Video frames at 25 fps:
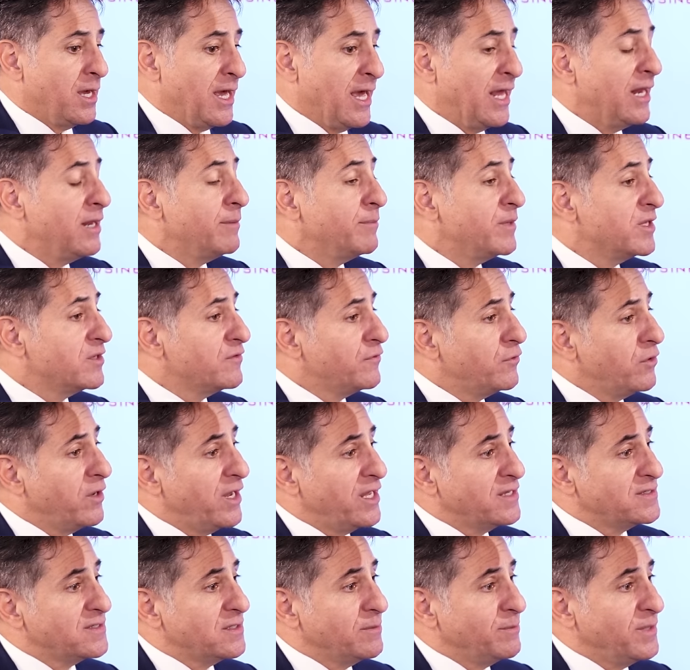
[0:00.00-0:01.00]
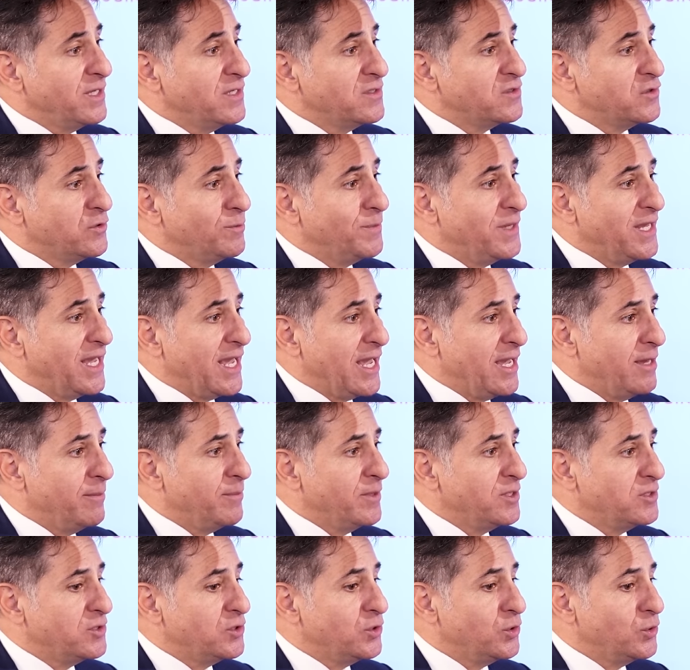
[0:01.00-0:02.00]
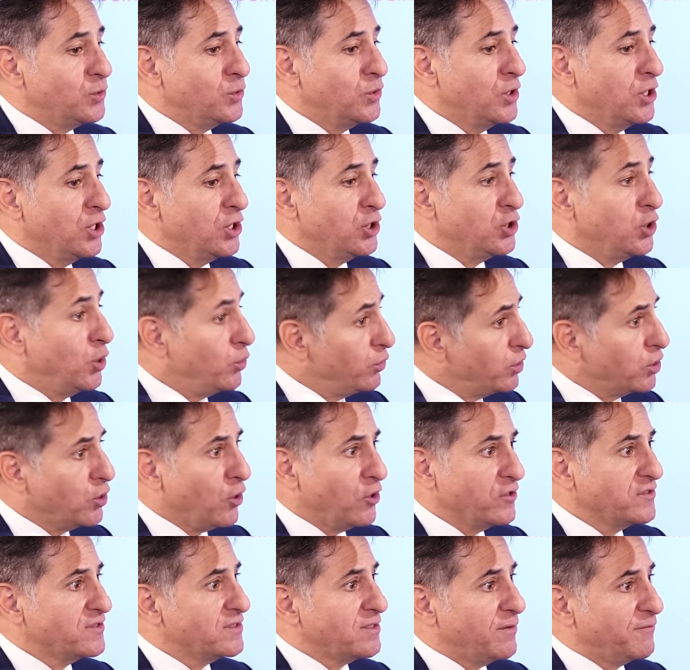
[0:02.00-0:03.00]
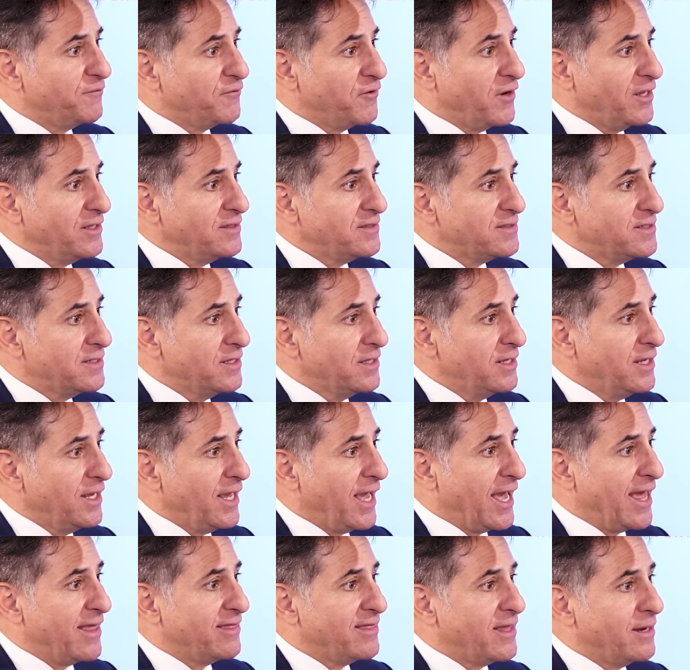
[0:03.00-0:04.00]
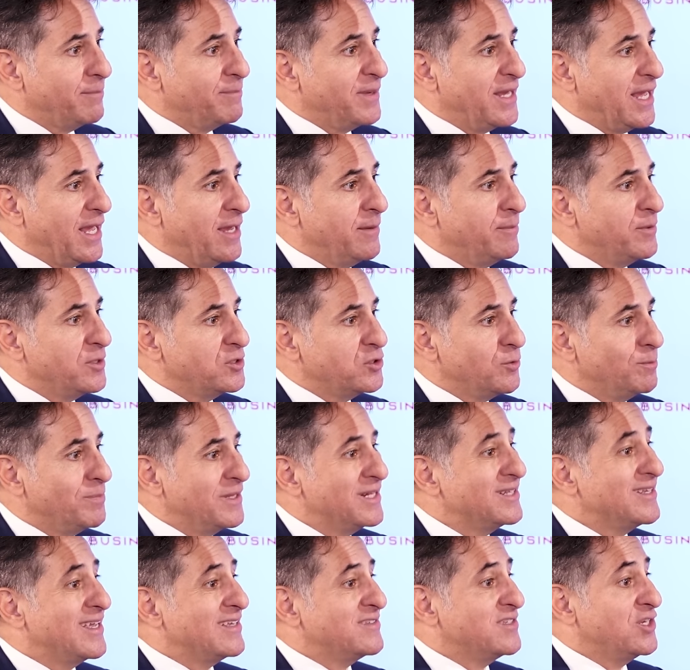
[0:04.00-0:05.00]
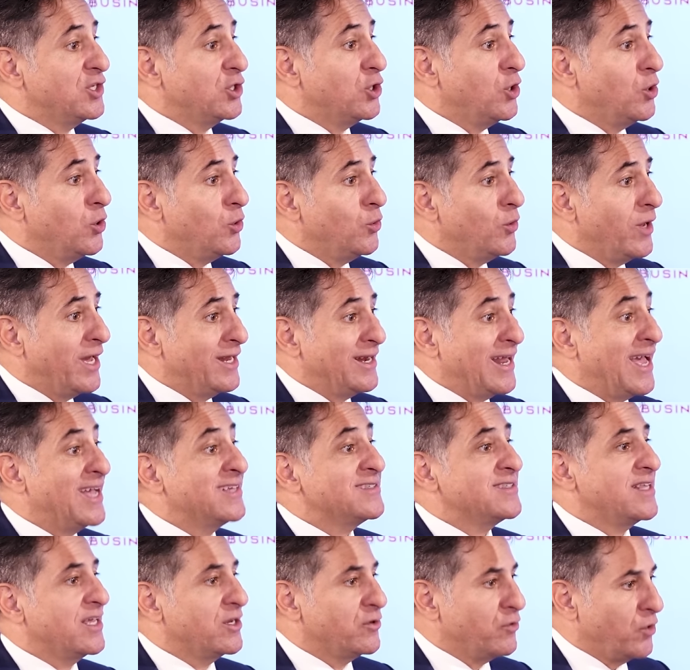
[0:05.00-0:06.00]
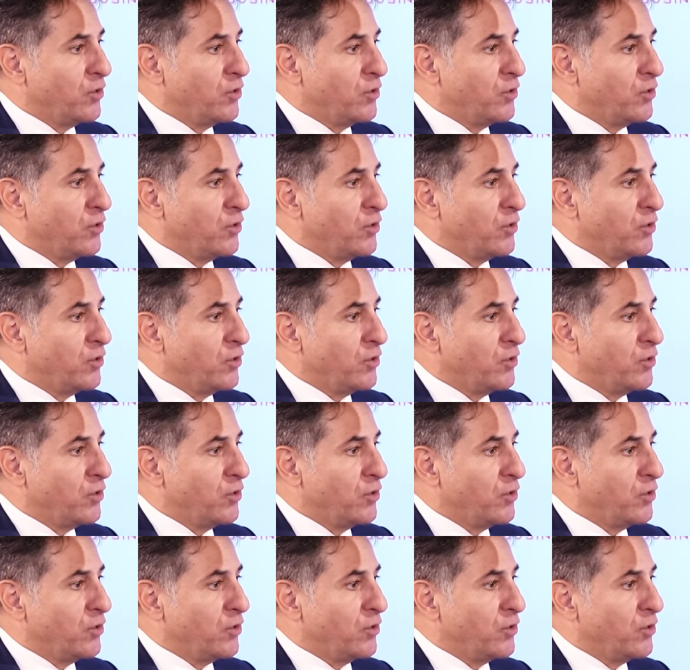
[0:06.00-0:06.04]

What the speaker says: element for SMEs, to be able to know the costs up front and then be able to build as you go and as they